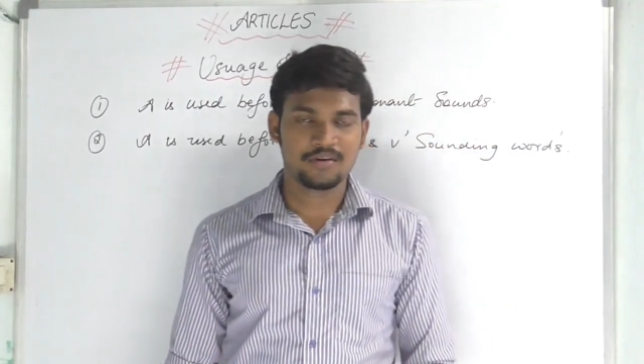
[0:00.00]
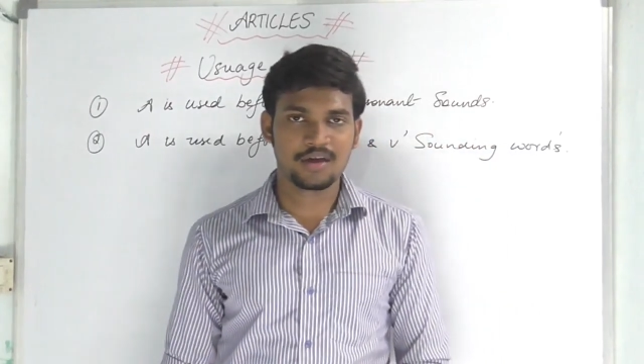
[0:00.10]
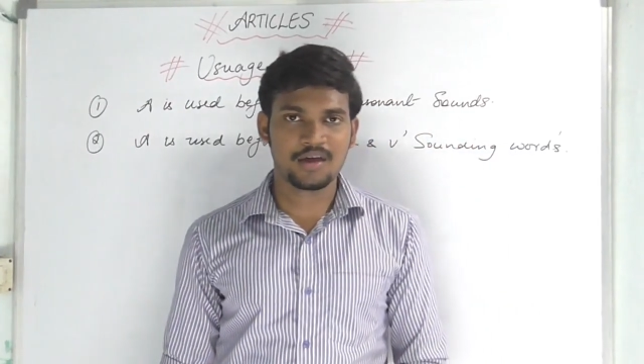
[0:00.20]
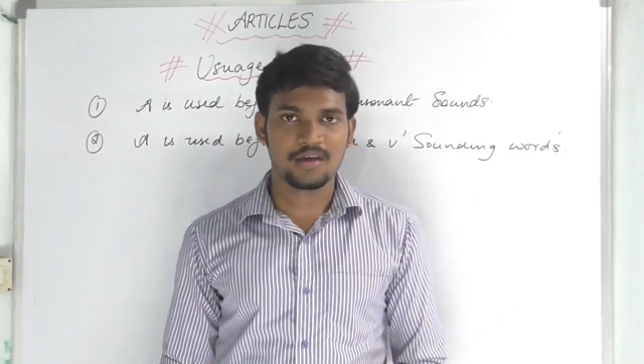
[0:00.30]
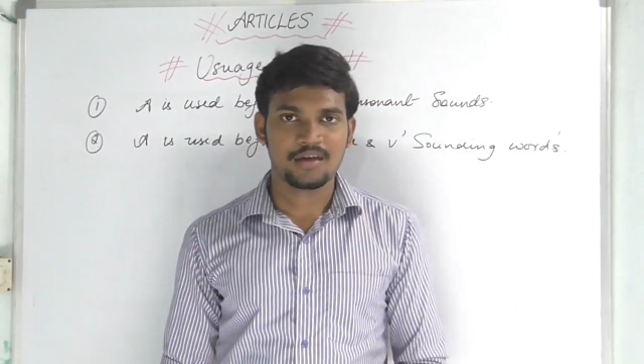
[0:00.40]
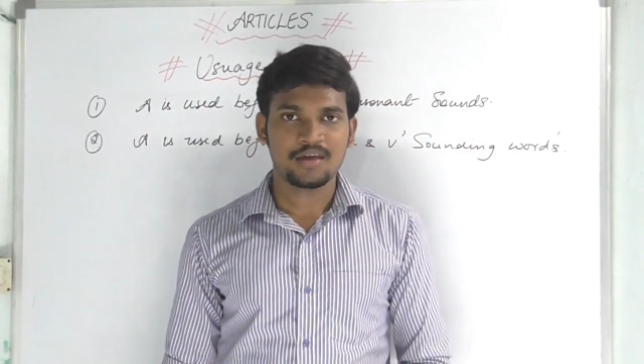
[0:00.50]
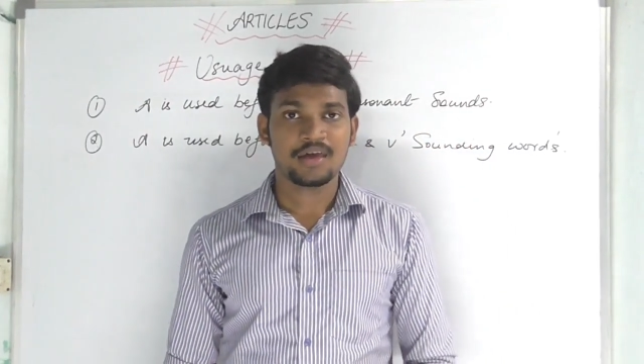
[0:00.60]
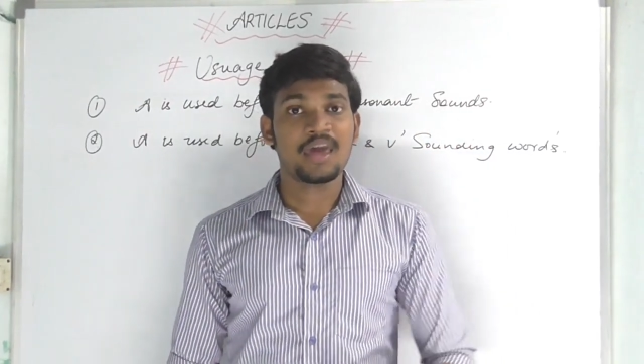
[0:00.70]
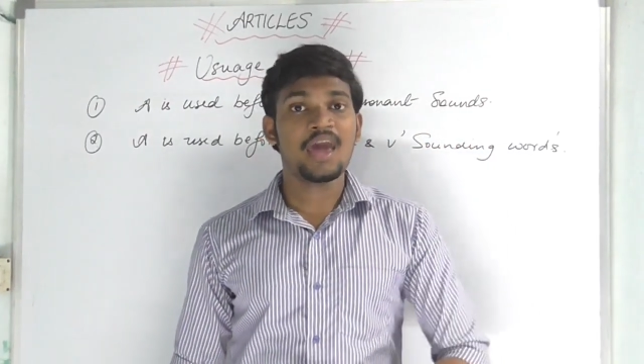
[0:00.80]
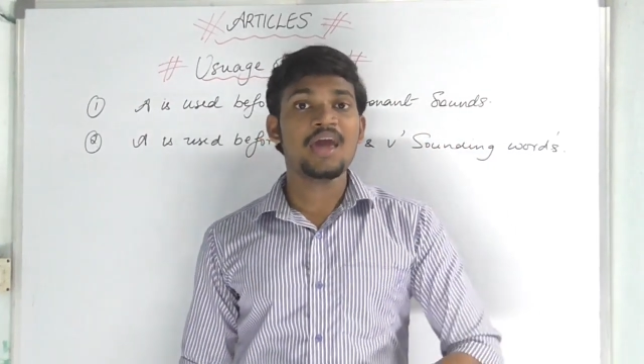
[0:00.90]
Okay.
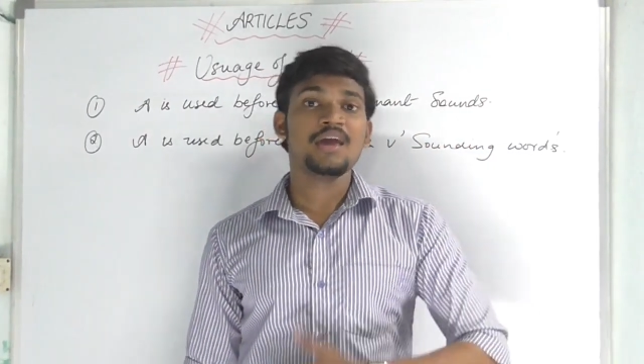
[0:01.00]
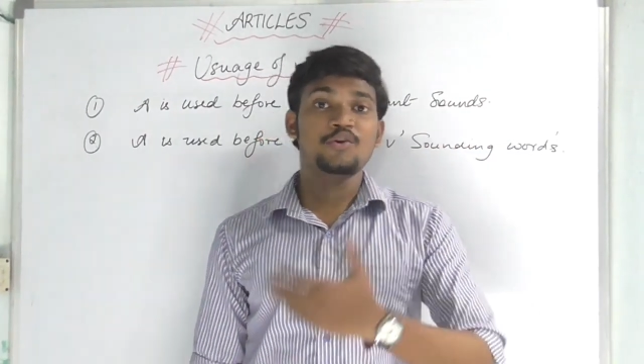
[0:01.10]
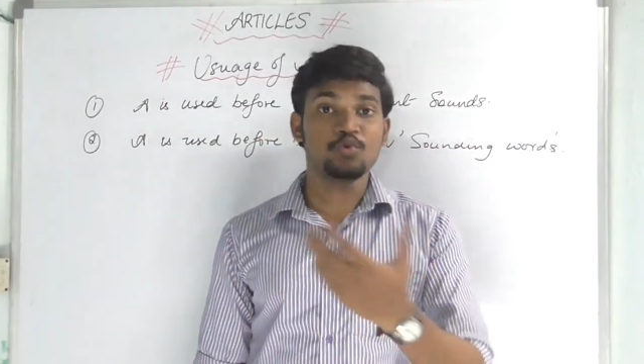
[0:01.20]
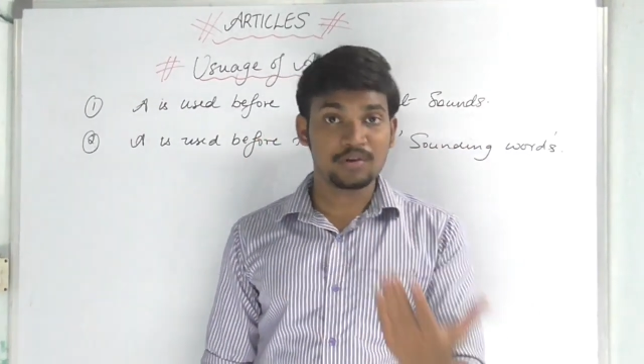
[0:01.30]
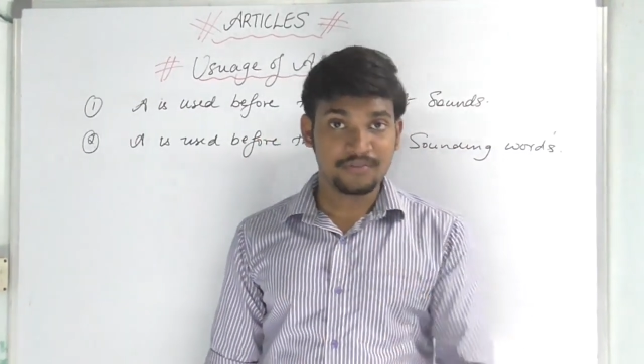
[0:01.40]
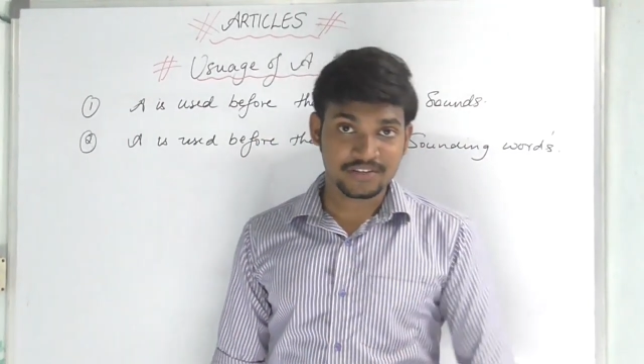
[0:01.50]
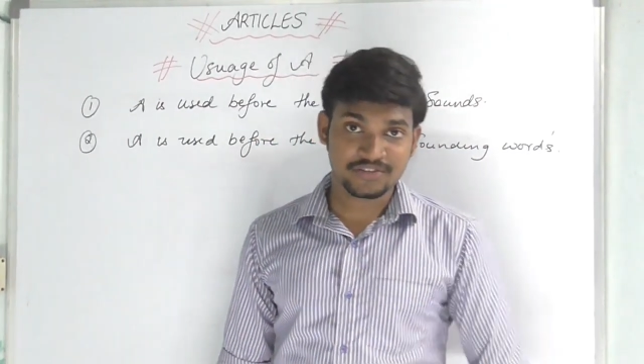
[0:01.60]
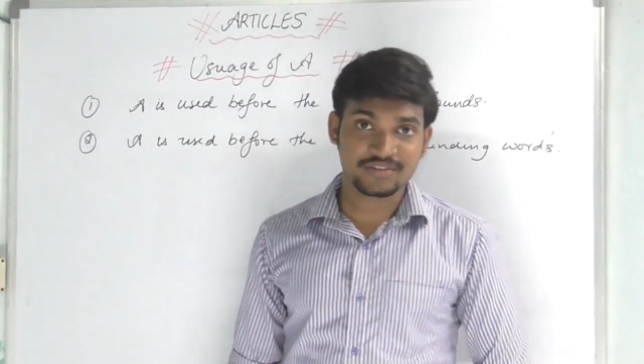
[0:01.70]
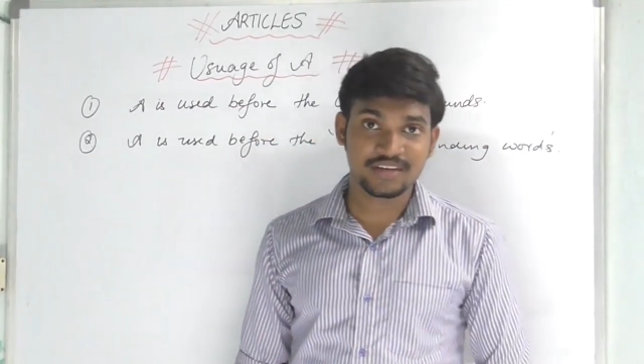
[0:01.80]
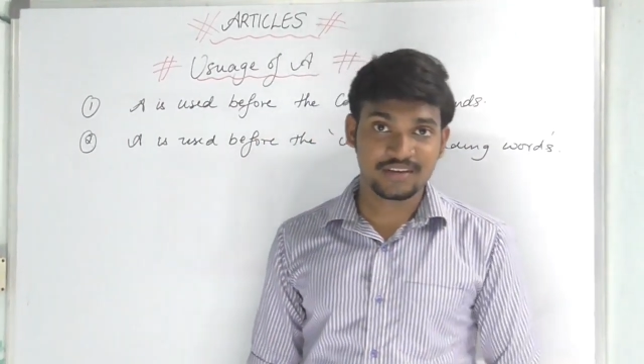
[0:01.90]
A
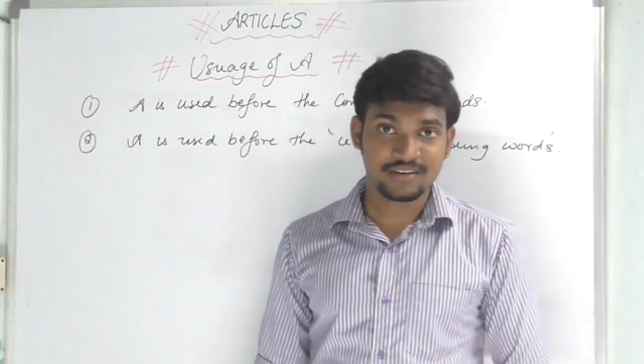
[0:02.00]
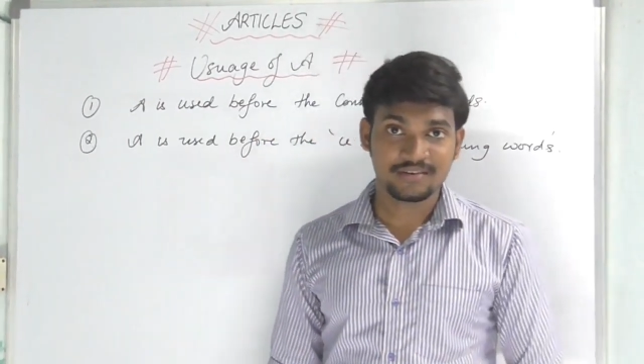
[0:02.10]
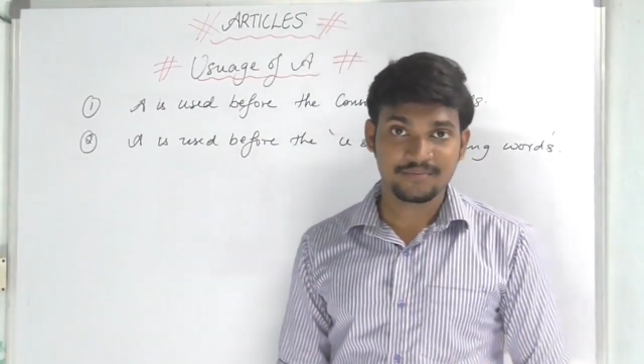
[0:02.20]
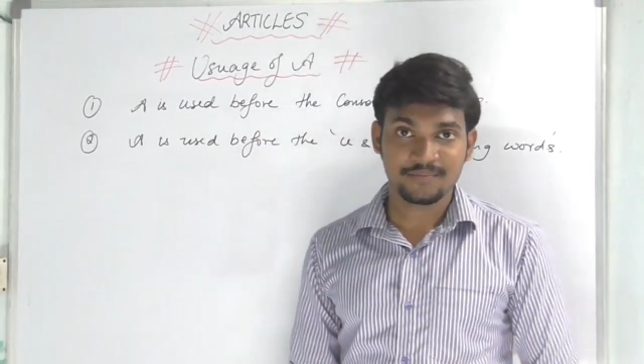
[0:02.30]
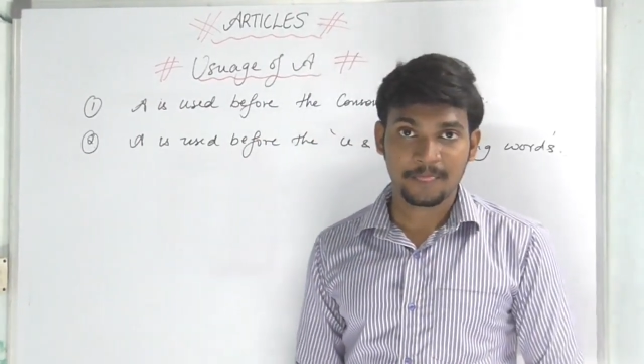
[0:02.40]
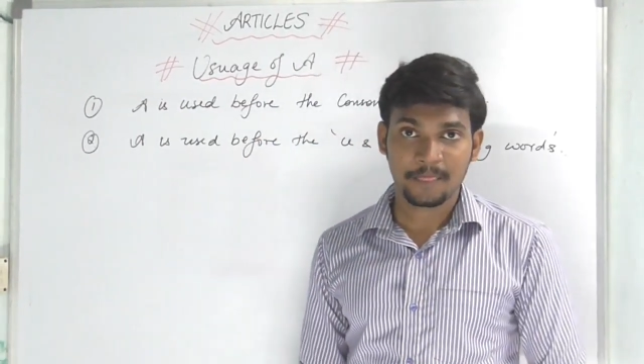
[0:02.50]
university.